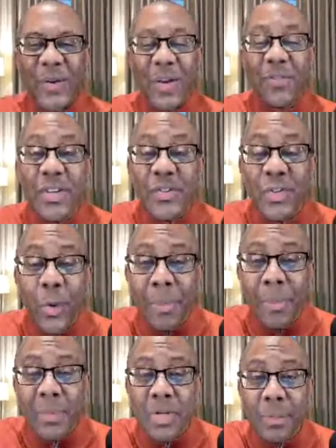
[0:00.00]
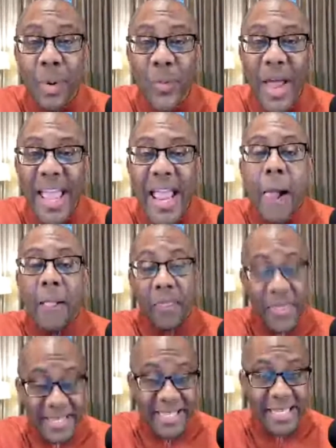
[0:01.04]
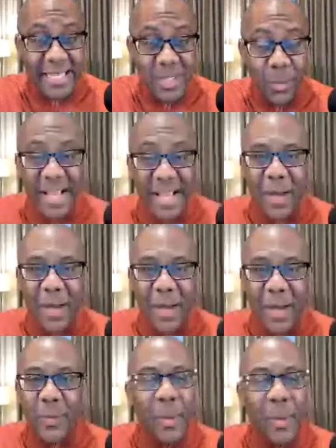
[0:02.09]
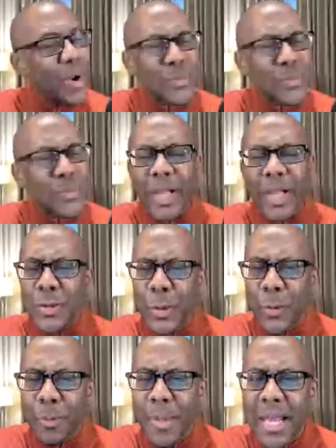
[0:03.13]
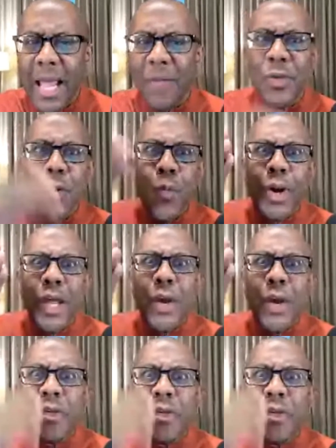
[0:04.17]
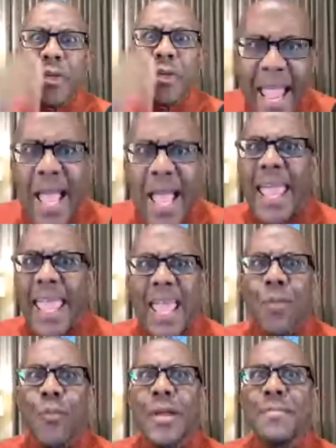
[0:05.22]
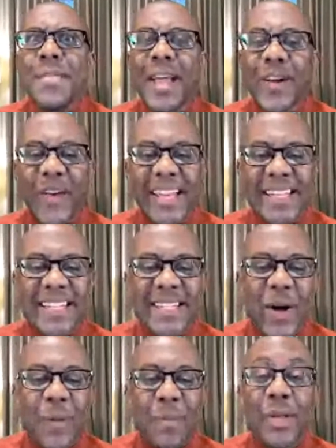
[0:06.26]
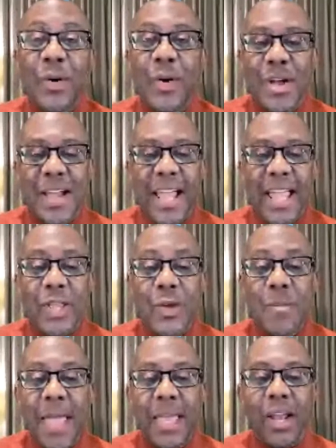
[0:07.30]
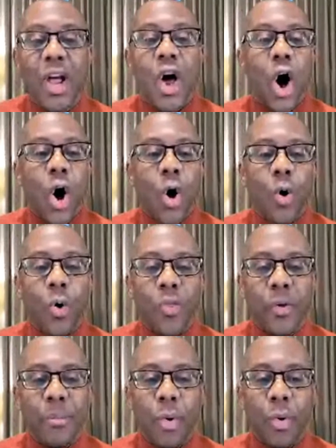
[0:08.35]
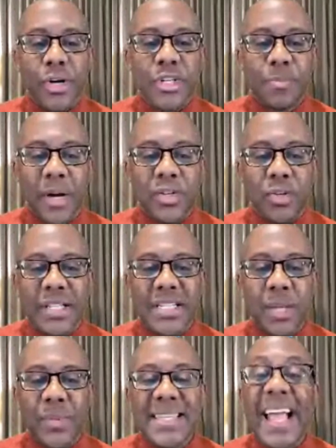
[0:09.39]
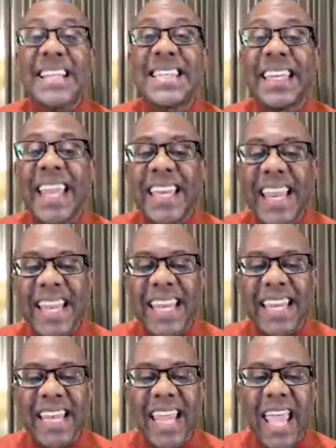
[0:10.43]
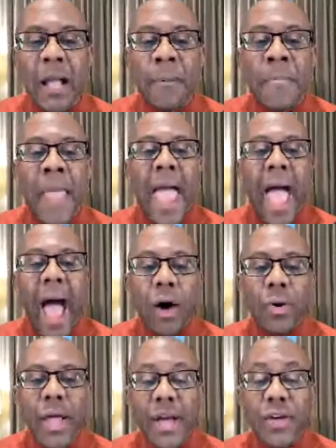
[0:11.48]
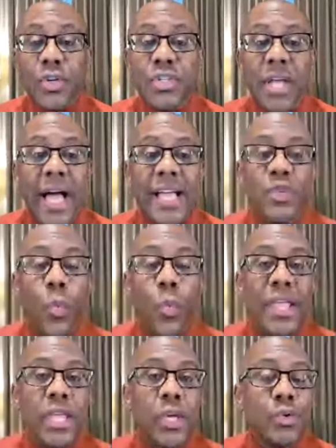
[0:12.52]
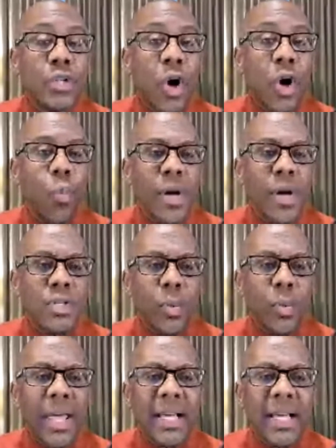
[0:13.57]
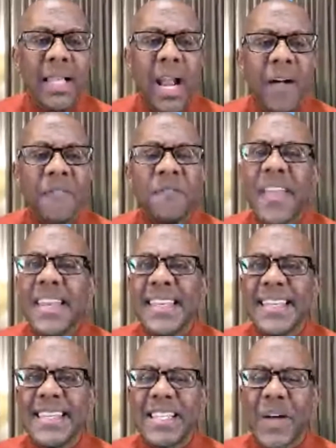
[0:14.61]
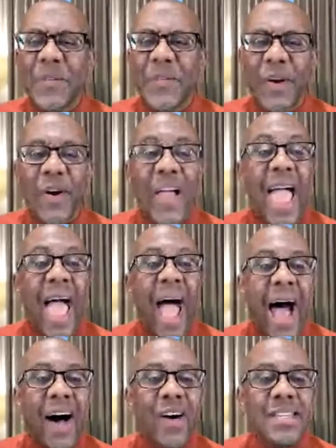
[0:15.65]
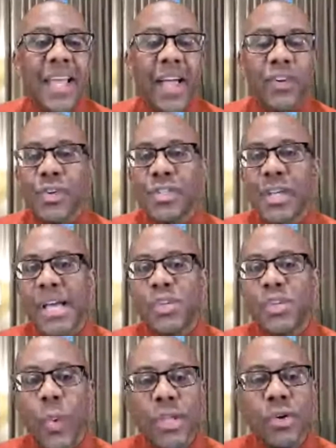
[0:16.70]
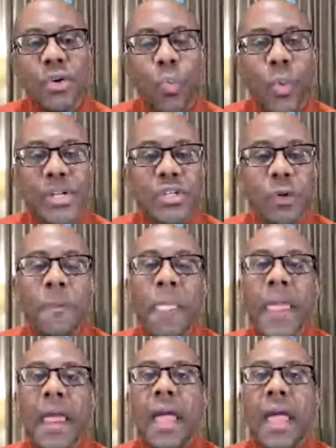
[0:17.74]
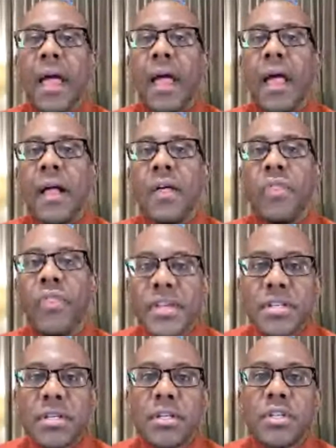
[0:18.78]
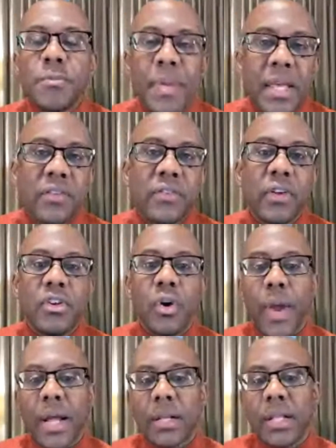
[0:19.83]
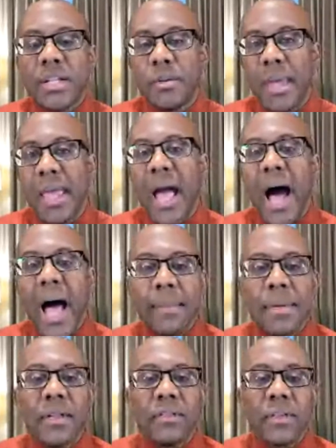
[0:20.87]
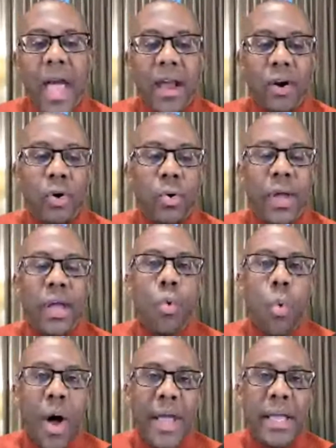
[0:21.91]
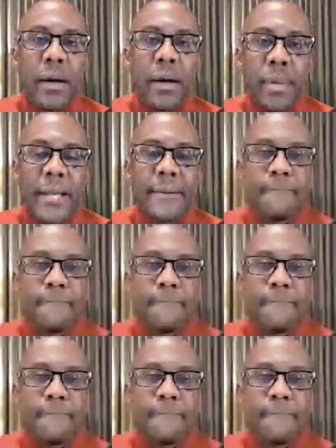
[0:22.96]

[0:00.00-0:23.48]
If you just joined, my name is Ramon Ray. This is The Rundown with Ramon, and I'm so glad you're here with me today. If you weren't here with me today, it wouldn't be a great show, but you're here today, and you make it all the more special. Let's see what's next. Ding, ding, ding, ding, ding, ding, ding. How to exercise when you don't want to. We're getting a lot of fitness stuff here. How to exercise when you don't want to. This speaks directly to me. I'm in this category quite a bit.